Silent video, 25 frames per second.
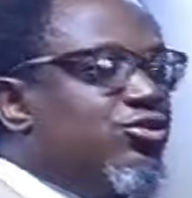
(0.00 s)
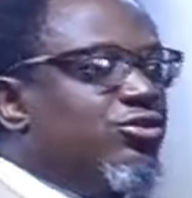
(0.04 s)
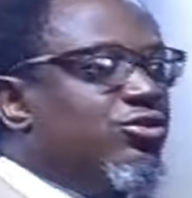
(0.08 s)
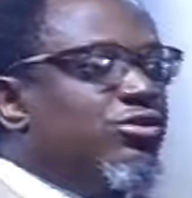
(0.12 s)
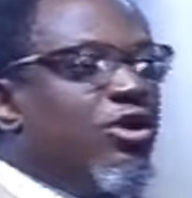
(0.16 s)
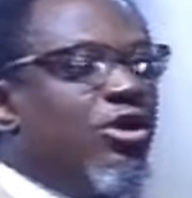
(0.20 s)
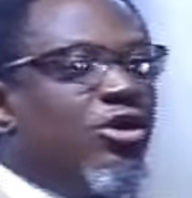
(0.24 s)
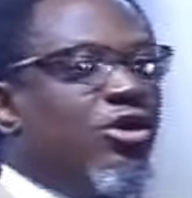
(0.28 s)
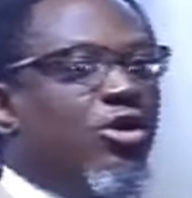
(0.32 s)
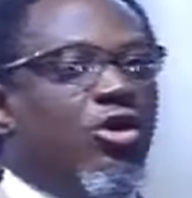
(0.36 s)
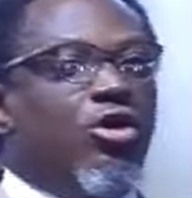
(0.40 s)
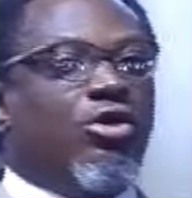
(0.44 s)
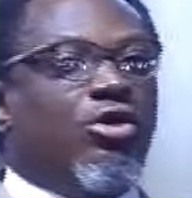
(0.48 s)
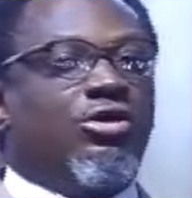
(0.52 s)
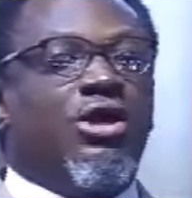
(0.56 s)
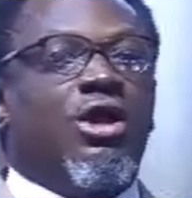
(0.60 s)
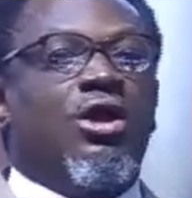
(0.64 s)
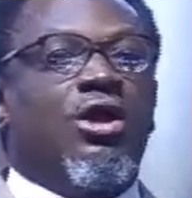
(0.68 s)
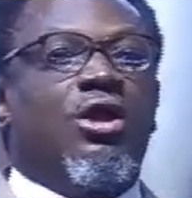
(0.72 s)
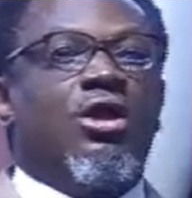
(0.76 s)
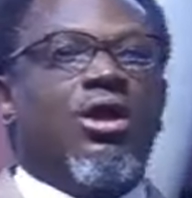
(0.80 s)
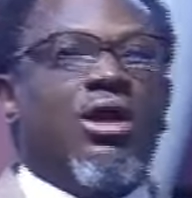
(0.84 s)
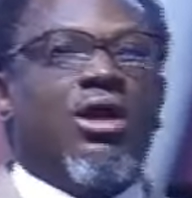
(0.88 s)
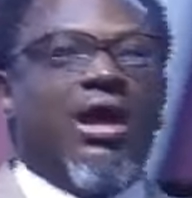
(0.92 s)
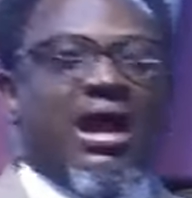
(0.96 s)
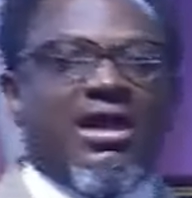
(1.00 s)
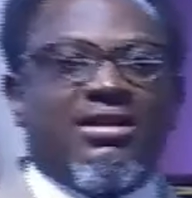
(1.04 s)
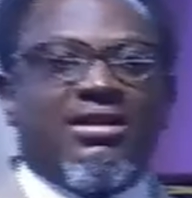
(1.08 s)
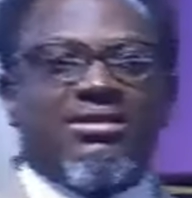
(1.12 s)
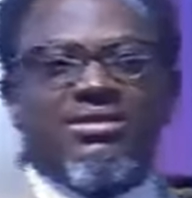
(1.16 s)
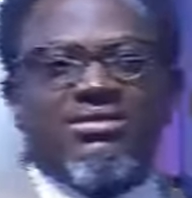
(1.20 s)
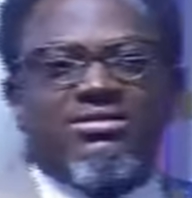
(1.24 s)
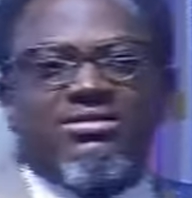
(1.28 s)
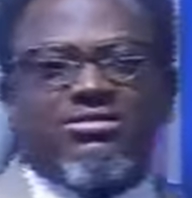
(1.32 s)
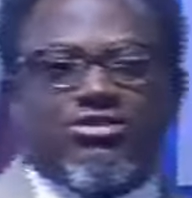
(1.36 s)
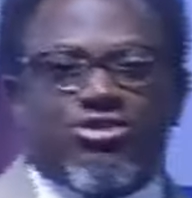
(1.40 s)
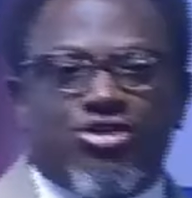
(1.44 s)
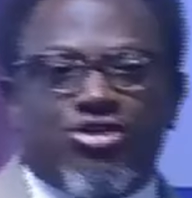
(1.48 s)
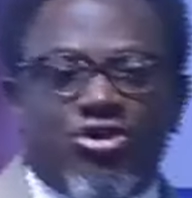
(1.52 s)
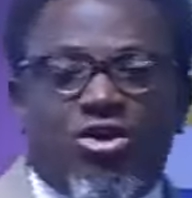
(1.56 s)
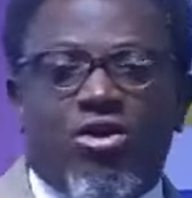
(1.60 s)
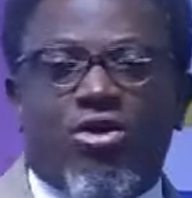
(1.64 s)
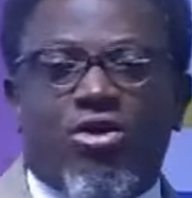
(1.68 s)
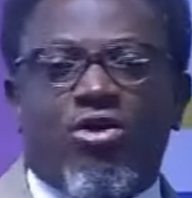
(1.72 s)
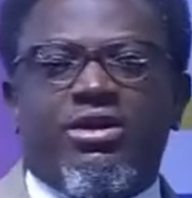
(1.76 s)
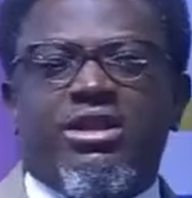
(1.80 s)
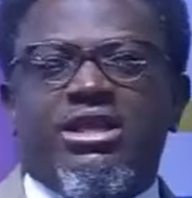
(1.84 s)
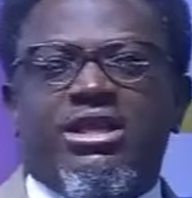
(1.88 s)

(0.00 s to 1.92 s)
to the Lord. And turn